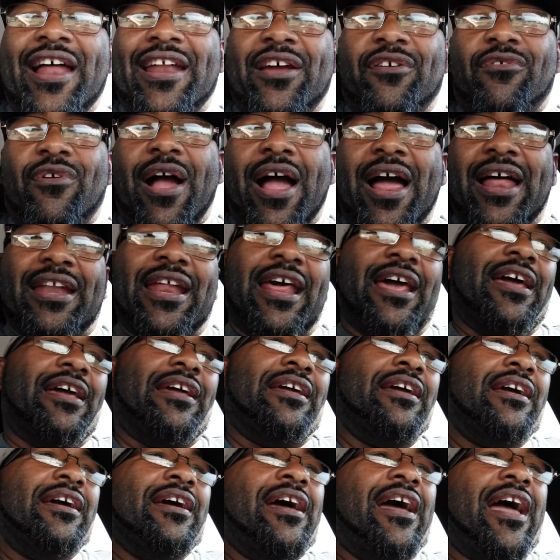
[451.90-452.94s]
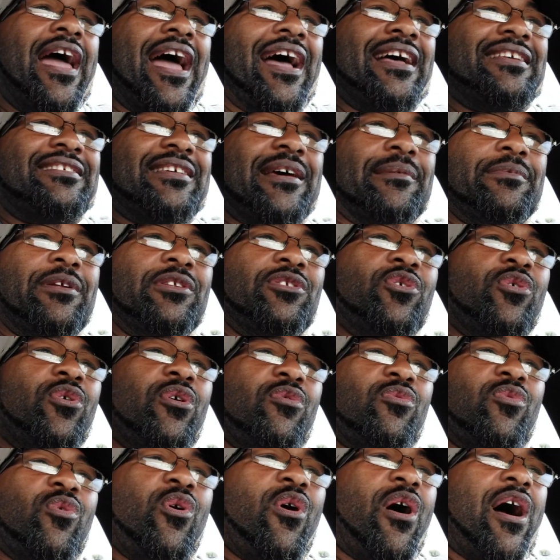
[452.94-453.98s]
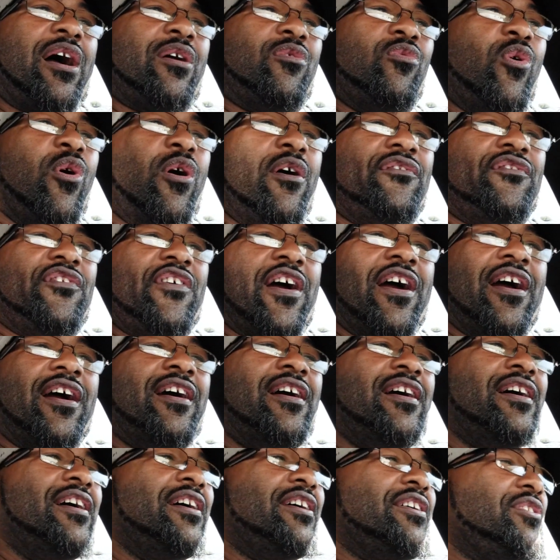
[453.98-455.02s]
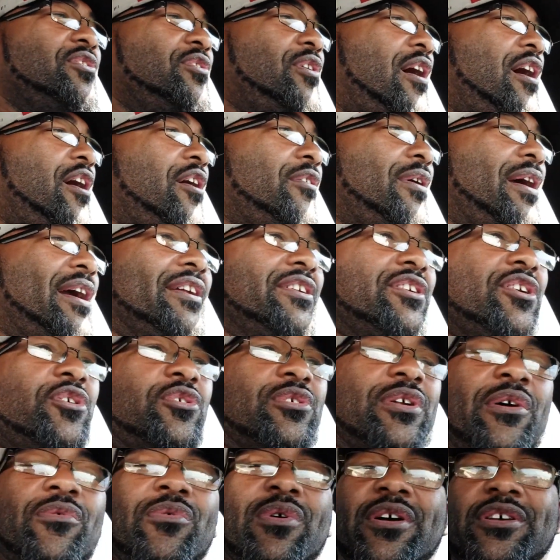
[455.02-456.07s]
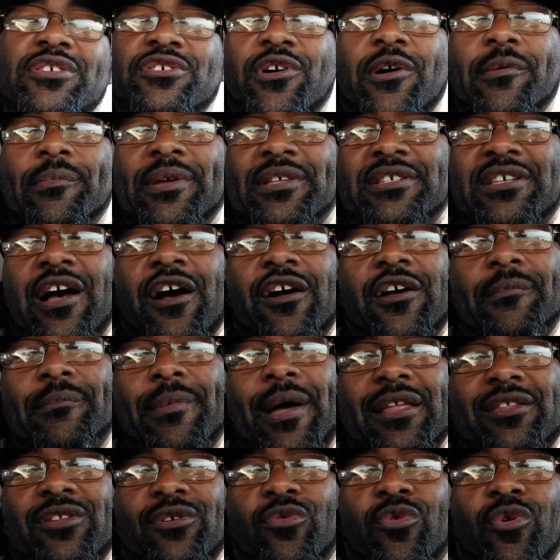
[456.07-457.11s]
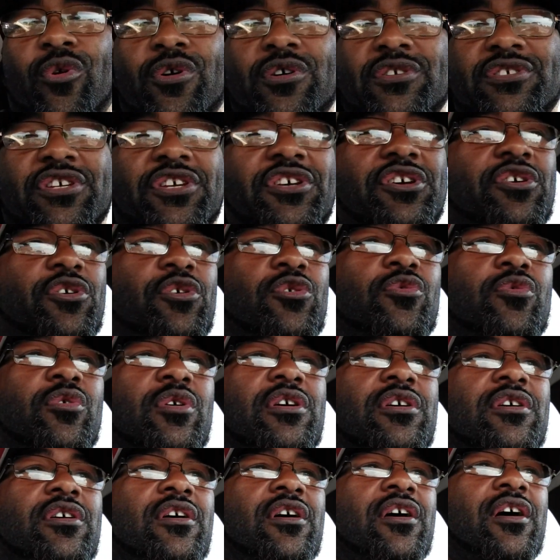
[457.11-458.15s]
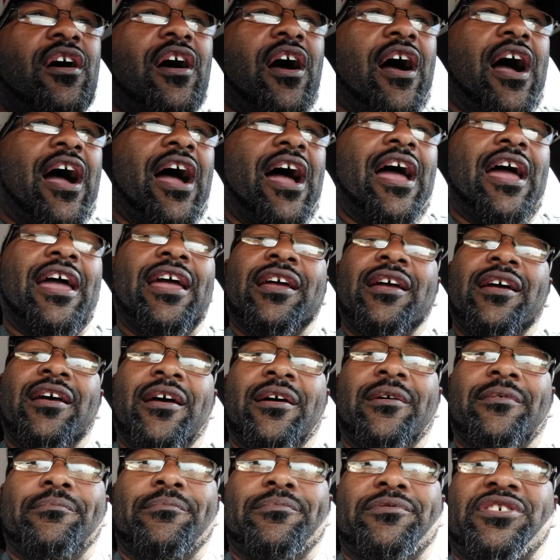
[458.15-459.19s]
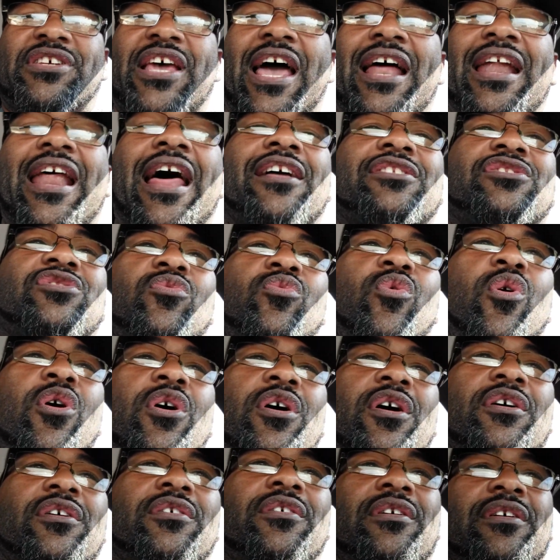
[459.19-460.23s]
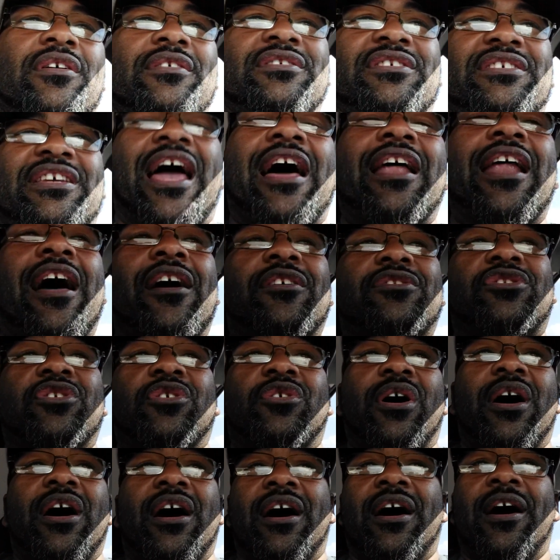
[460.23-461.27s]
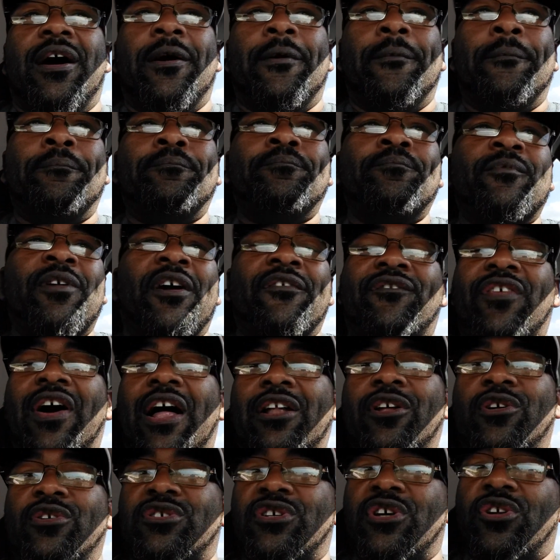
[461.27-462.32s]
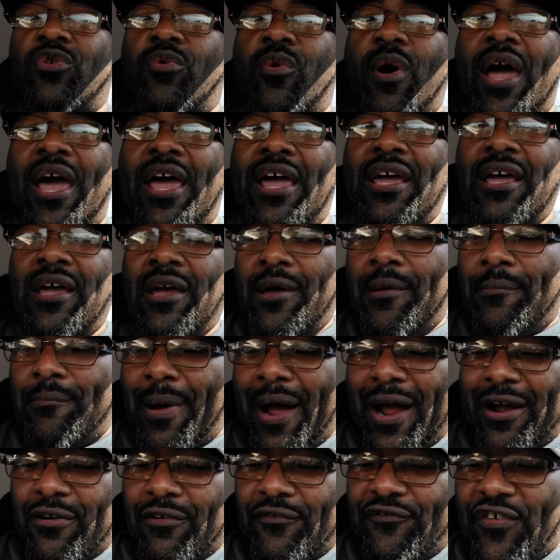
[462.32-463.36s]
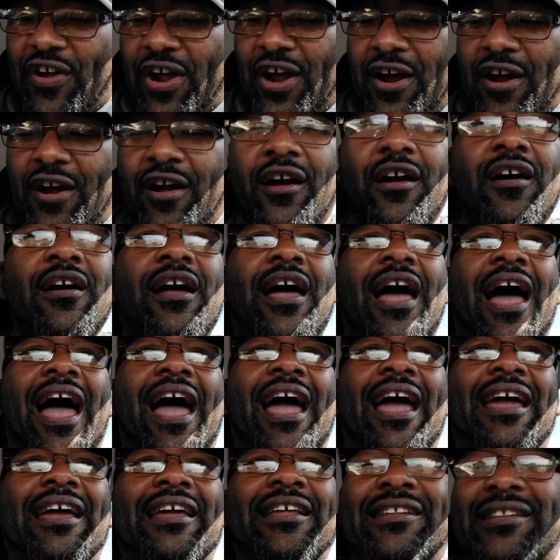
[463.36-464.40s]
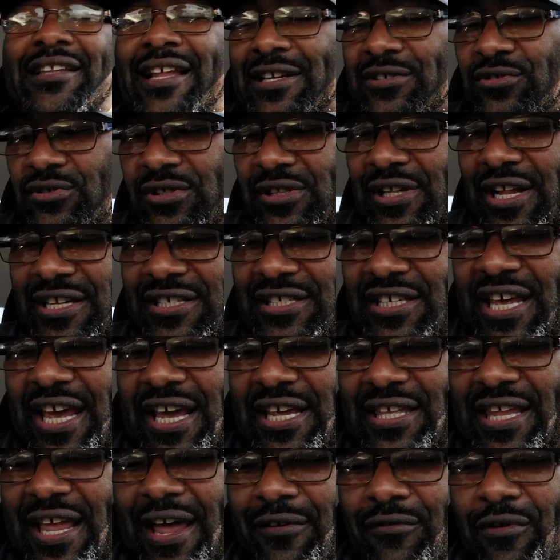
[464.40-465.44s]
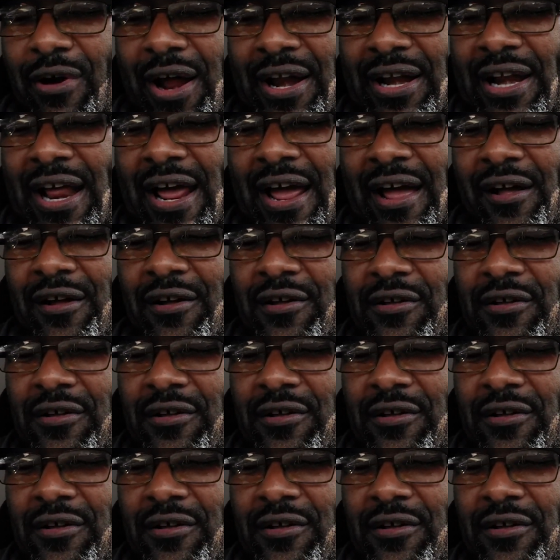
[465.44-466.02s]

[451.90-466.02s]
Rideday had something to do with Ruwach warfare, you already knew that we was gonna be talking about the wars of YaHuWah. All right, shout out to followers of the way, Mike Rivera. Hey, let's kick that right now.